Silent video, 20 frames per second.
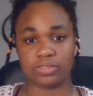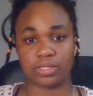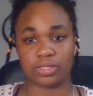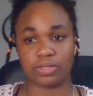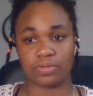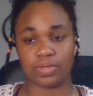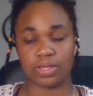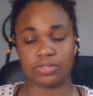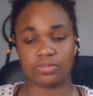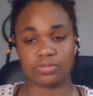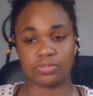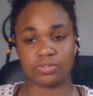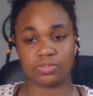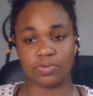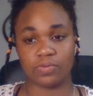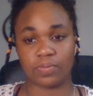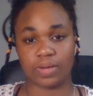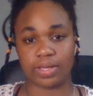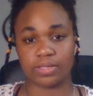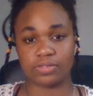Like, you guys are
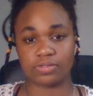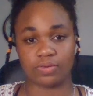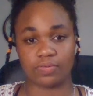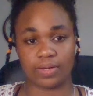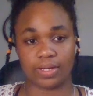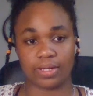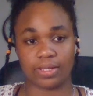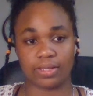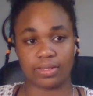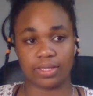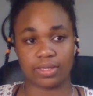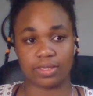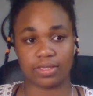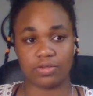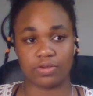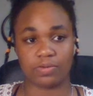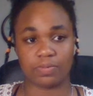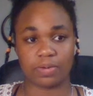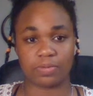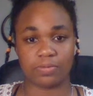so wise already. Like, and
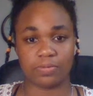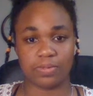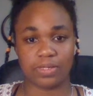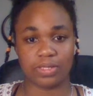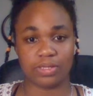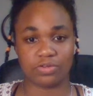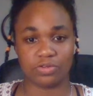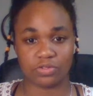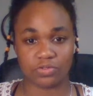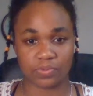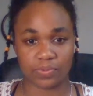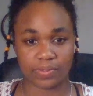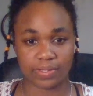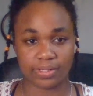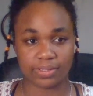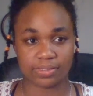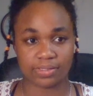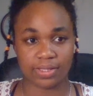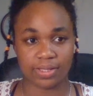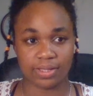you're probably in your
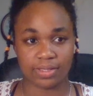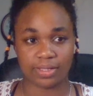20s.